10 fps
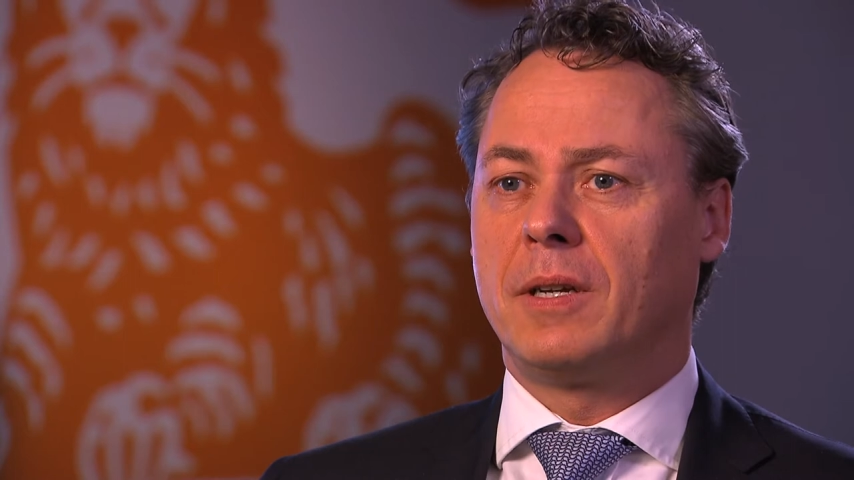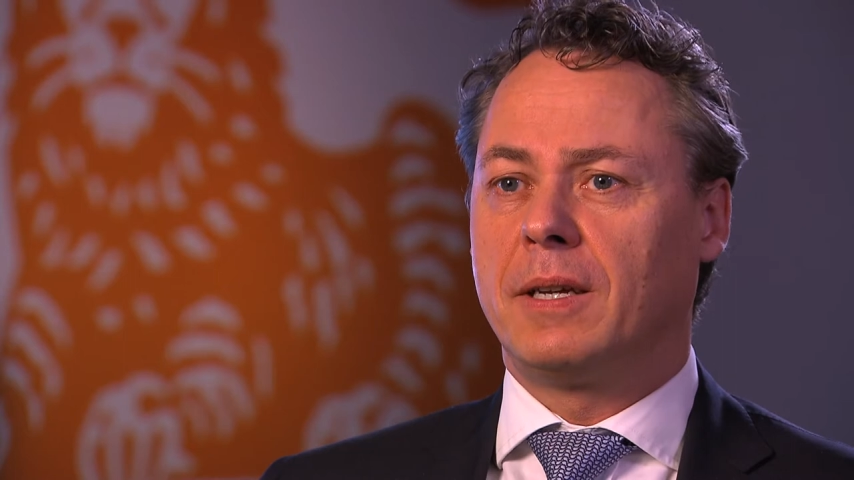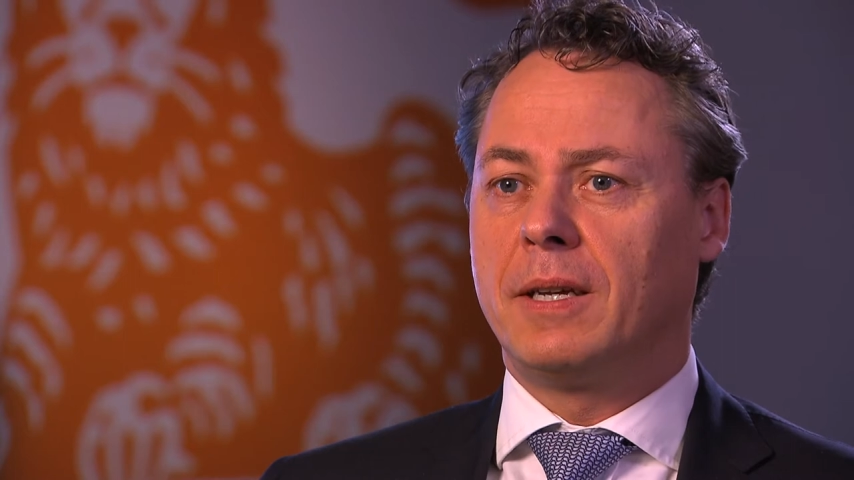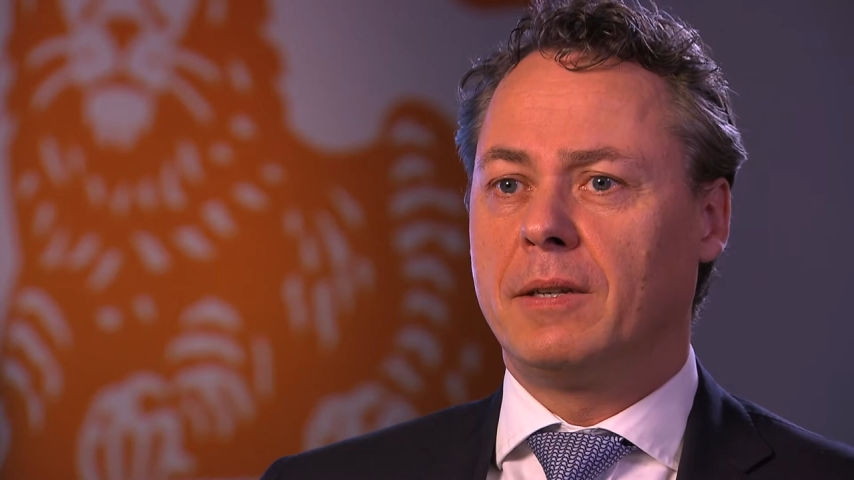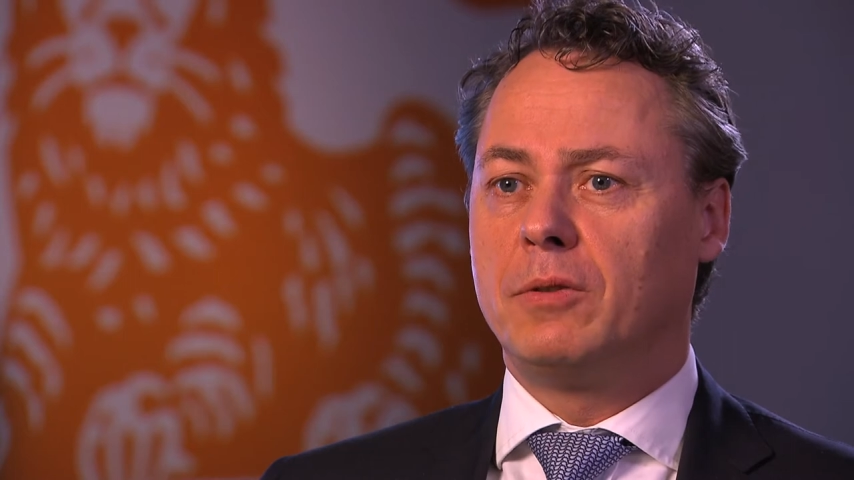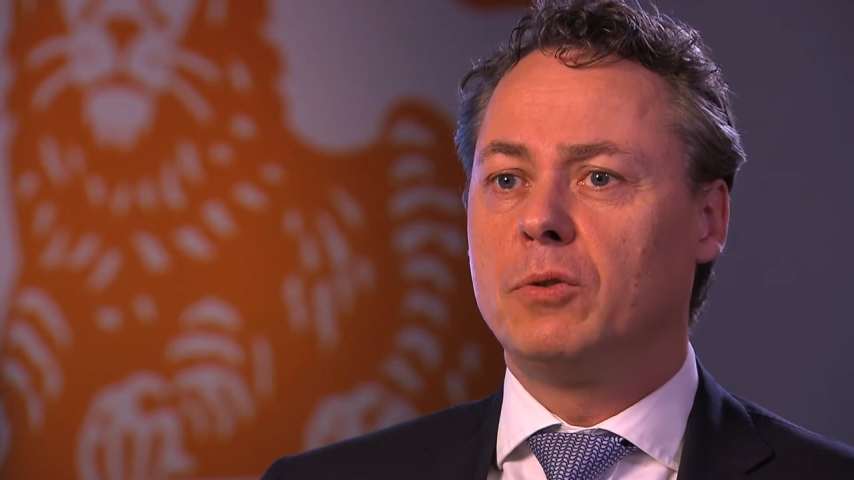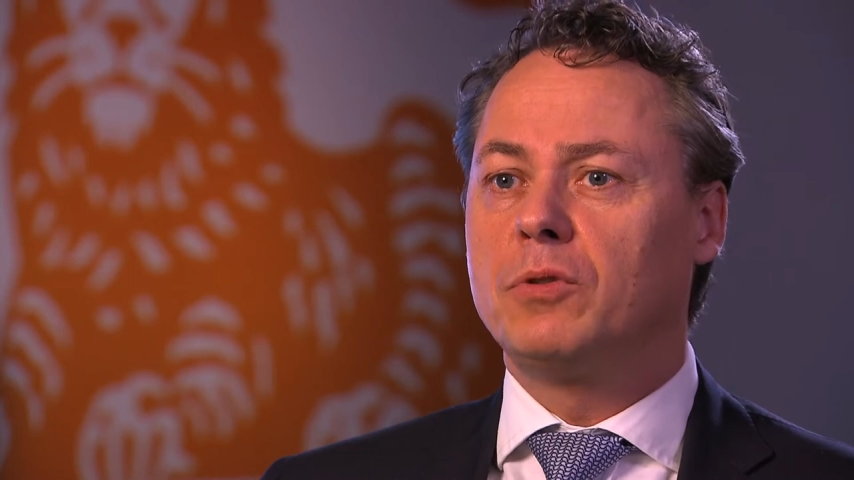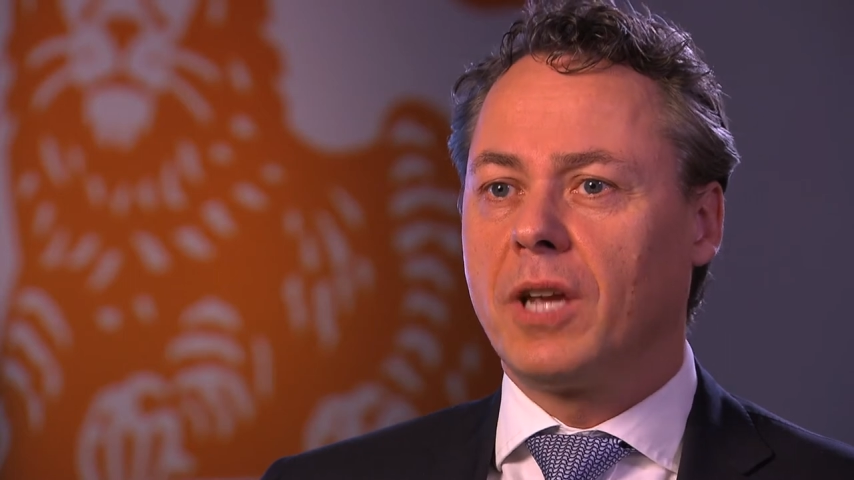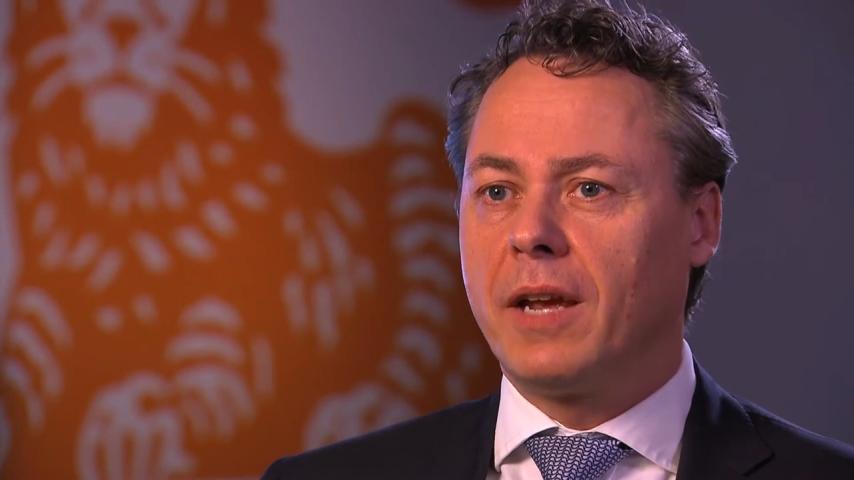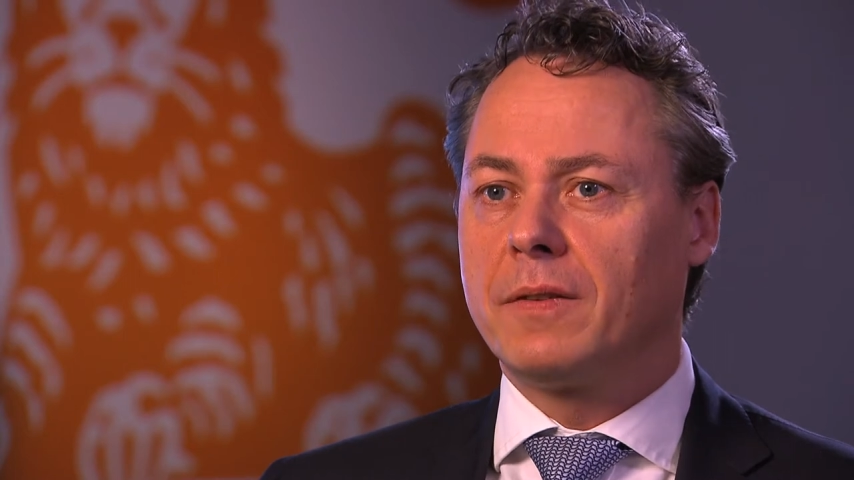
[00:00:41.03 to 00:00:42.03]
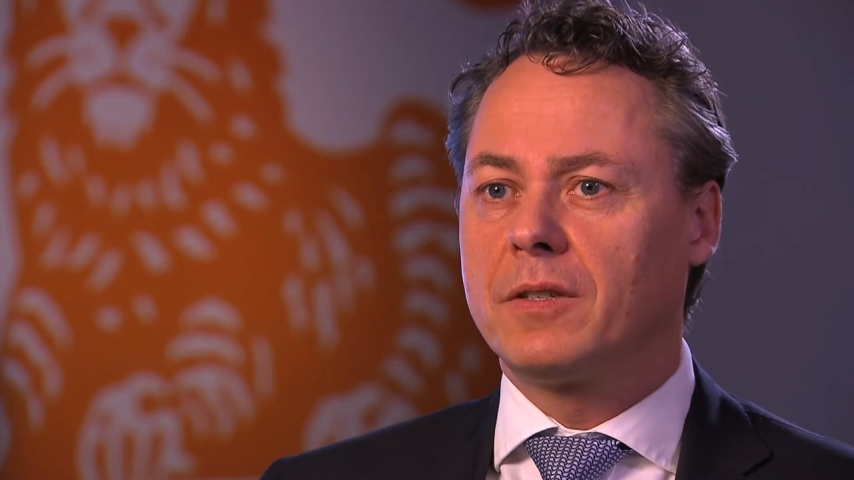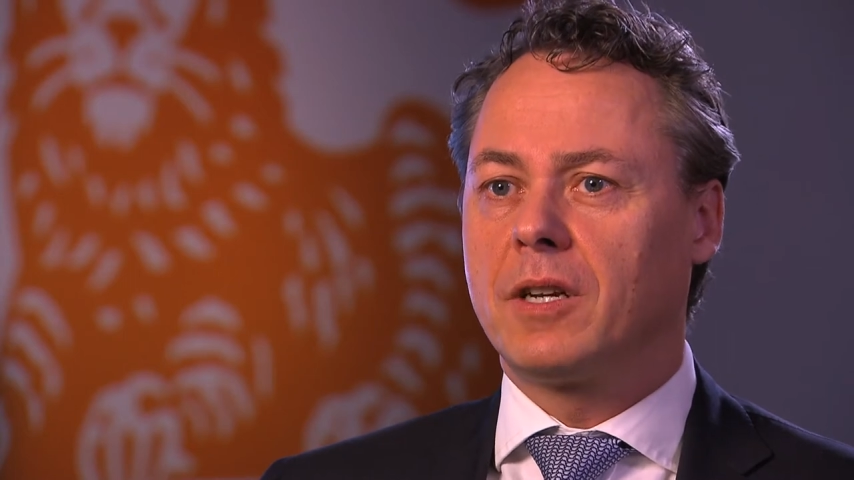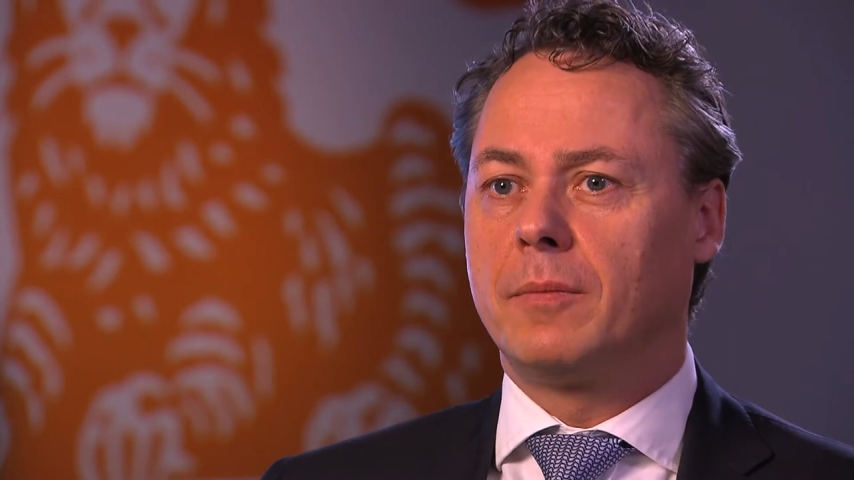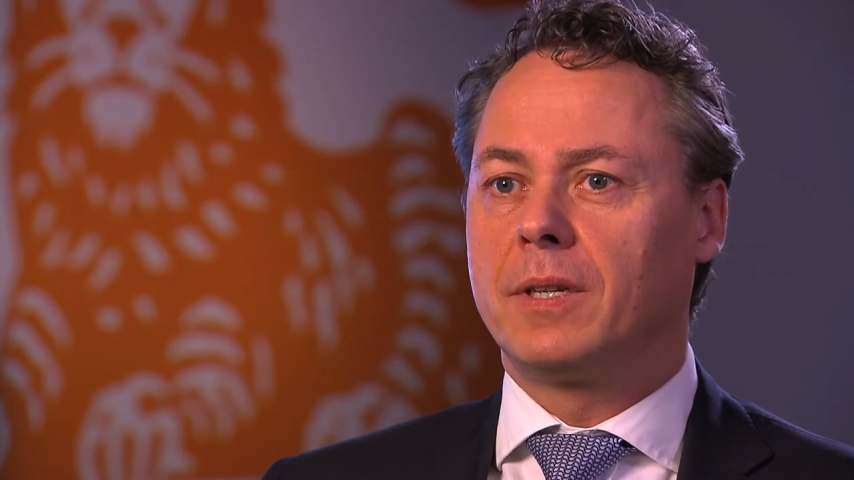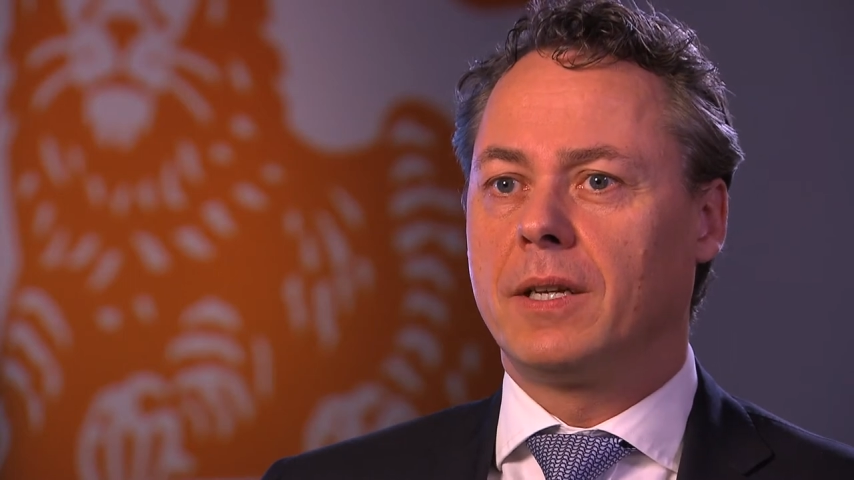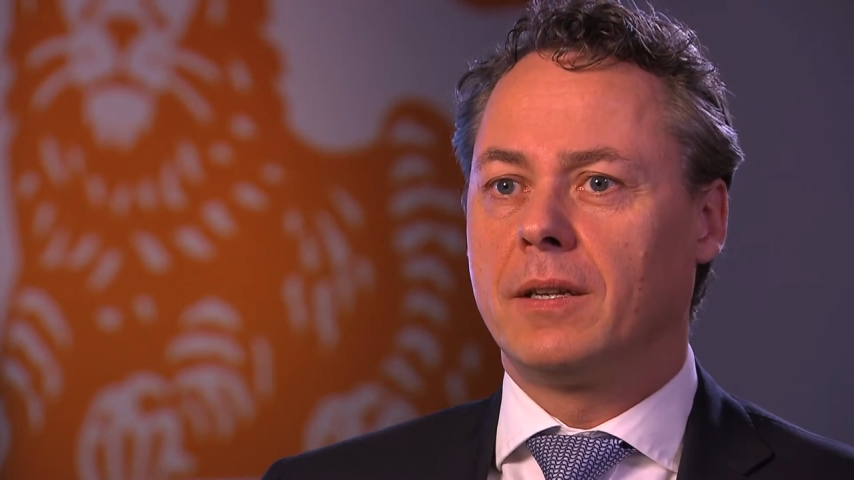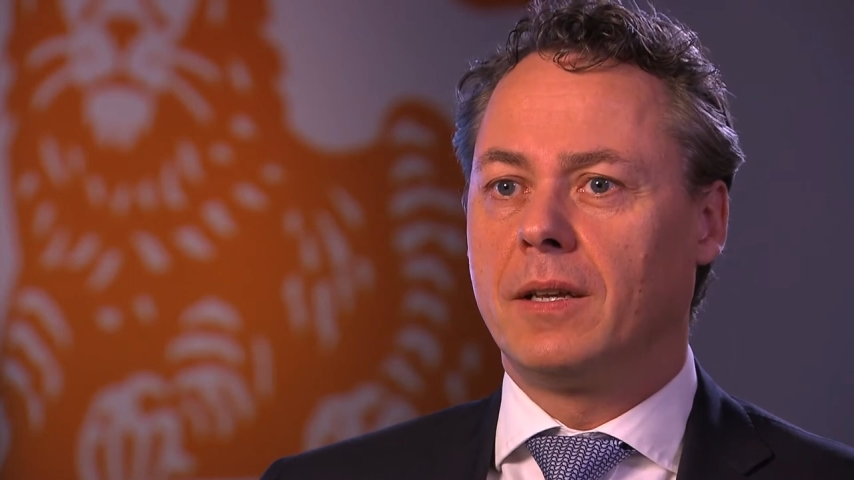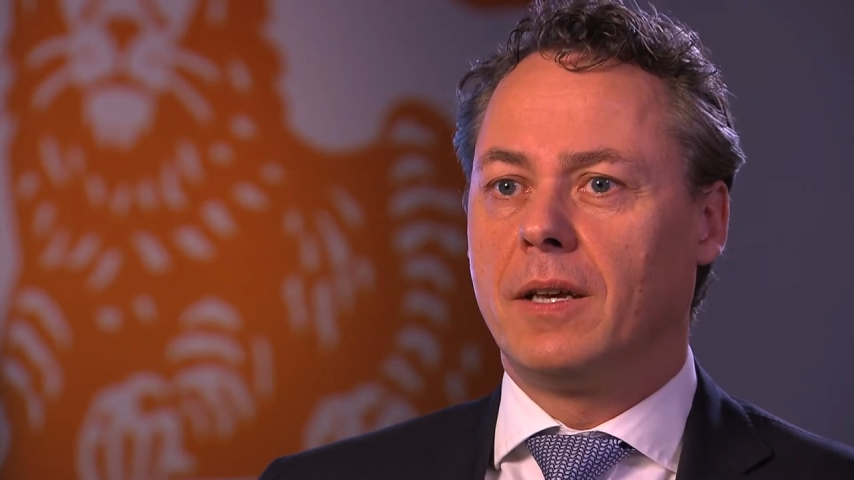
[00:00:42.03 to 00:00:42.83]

in new savings coming in,